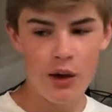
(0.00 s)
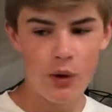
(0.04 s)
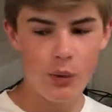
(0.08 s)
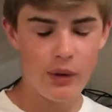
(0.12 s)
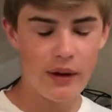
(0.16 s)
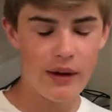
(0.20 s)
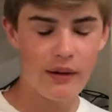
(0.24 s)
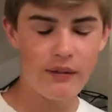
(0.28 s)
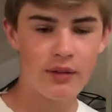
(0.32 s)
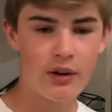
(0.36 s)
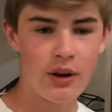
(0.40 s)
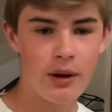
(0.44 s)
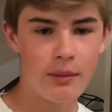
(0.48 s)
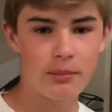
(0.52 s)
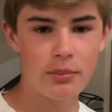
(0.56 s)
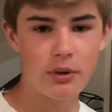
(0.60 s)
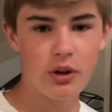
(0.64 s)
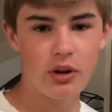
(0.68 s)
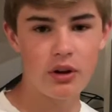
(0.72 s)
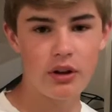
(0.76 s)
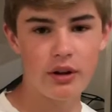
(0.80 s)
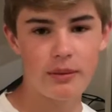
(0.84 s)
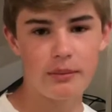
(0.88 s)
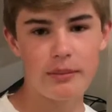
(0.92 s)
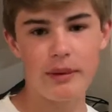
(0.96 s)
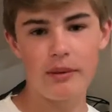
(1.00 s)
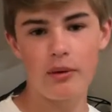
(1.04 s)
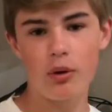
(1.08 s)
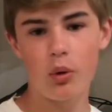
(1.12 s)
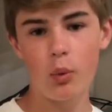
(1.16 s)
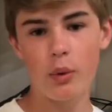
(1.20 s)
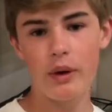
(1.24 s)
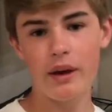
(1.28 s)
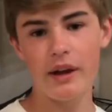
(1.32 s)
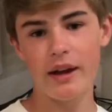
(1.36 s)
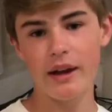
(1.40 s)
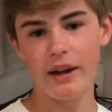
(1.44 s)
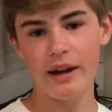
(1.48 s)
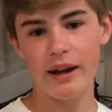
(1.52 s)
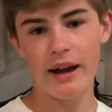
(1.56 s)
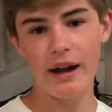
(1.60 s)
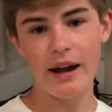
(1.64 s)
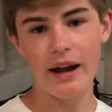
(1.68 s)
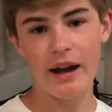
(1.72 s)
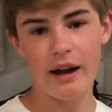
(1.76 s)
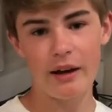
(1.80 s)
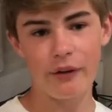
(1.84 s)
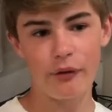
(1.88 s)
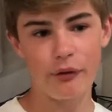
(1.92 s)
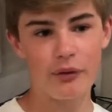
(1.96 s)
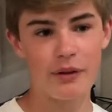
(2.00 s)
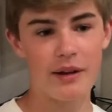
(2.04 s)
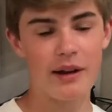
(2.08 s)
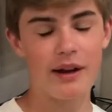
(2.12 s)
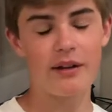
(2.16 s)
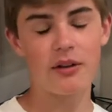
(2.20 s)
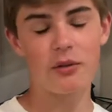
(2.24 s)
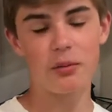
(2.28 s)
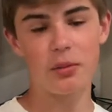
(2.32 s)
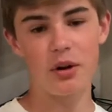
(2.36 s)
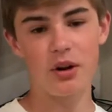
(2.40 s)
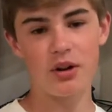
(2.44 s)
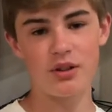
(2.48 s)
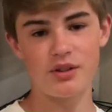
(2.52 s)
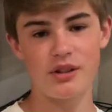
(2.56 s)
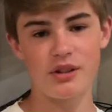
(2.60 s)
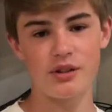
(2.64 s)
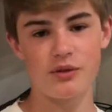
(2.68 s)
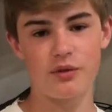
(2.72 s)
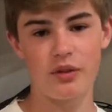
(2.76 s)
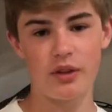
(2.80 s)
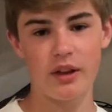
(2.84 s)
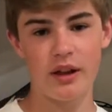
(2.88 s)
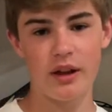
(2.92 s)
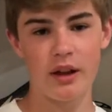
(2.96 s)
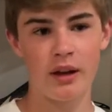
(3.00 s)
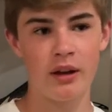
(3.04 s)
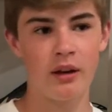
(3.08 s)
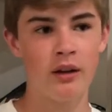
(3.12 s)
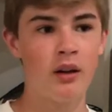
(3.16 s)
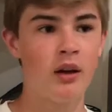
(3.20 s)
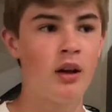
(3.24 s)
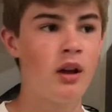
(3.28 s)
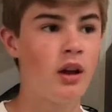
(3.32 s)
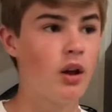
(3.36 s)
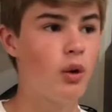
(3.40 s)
we haven't uploaded in maybe a week and a half. We kind of apologize for that.